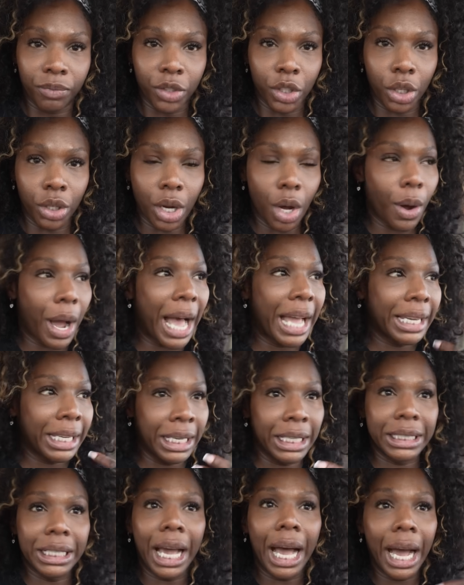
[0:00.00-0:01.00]
I
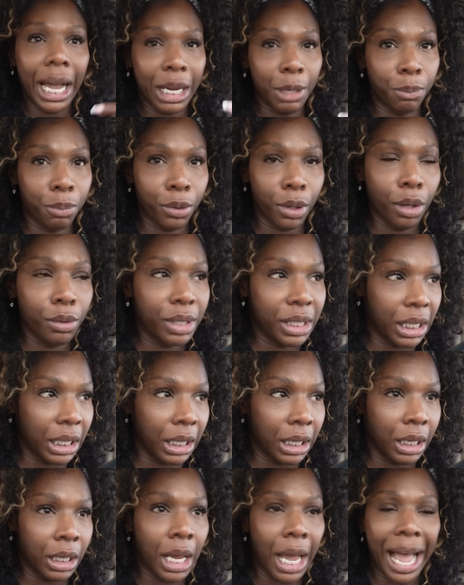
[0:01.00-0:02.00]
eat high
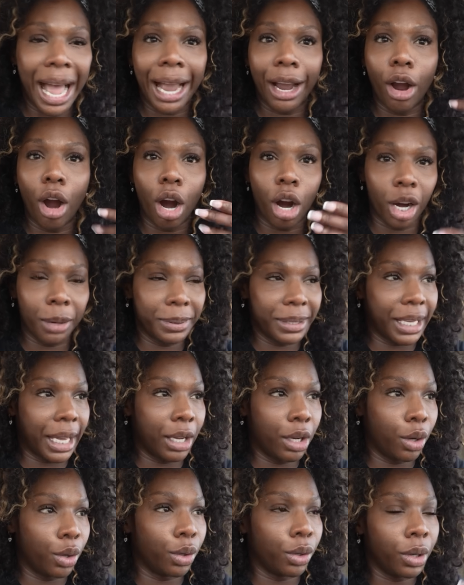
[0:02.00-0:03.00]
protein, I carb
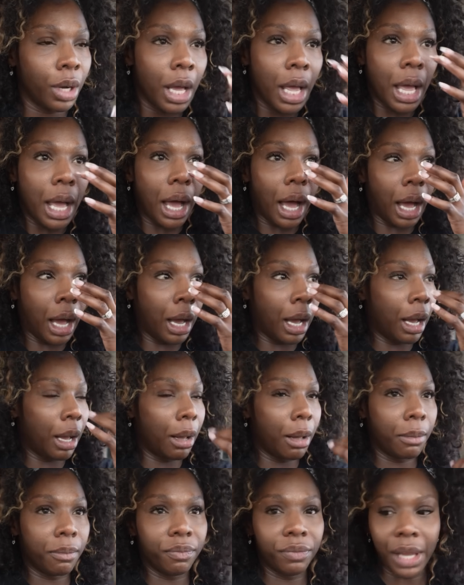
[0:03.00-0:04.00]
cycle,
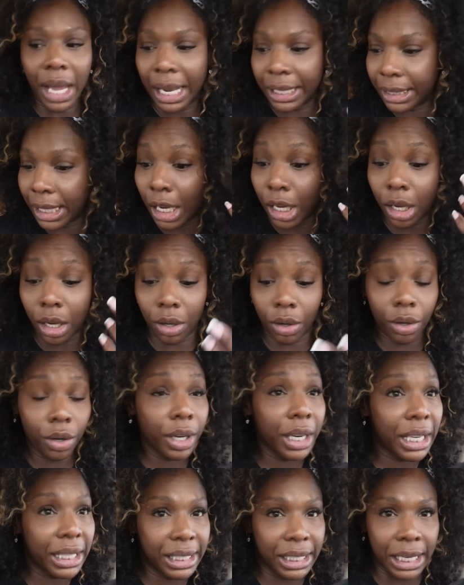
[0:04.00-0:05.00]
I take
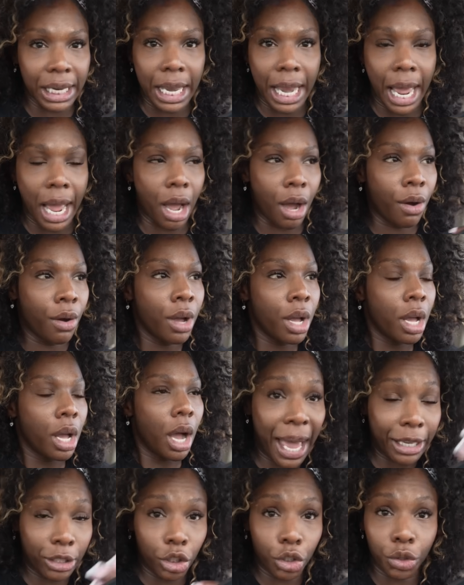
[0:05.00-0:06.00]
creatine now,
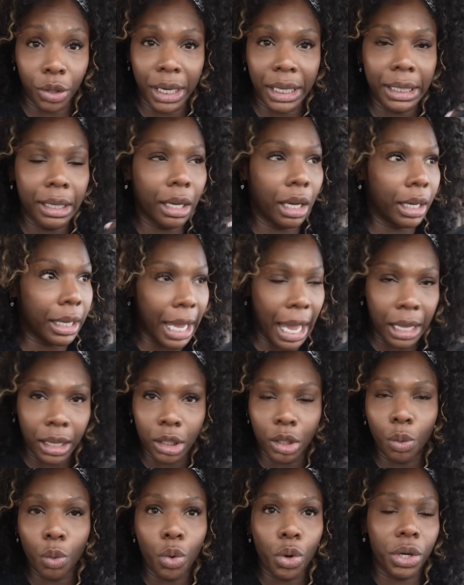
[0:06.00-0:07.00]
back to drinking a
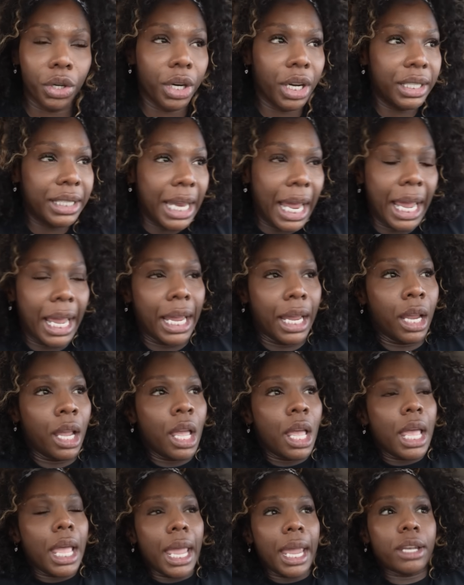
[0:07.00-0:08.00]
gallon of water a day.
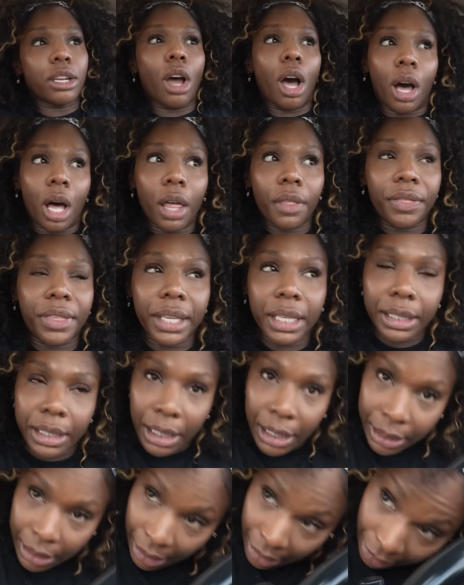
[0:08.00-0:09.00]
And all this
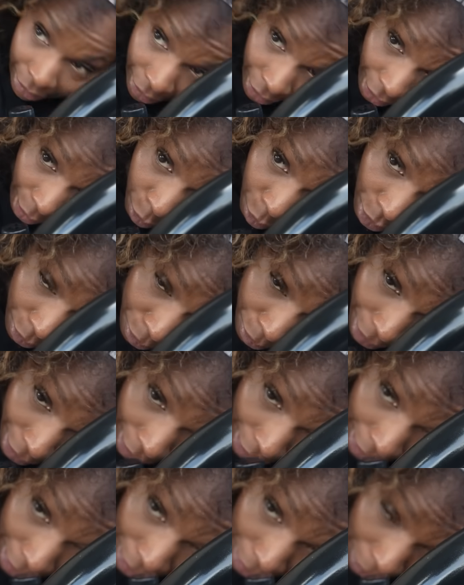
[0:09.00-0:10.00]
is in line with
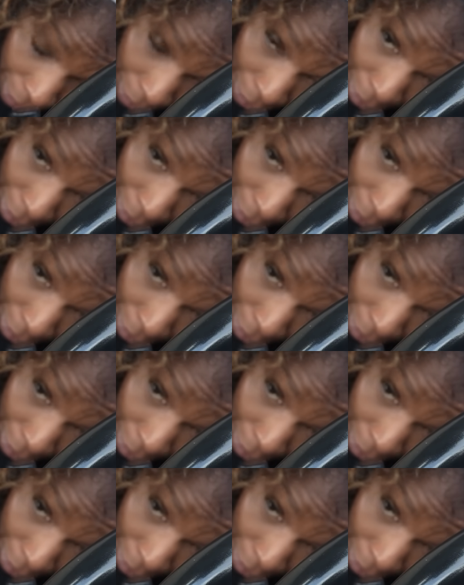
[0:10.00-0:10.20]
my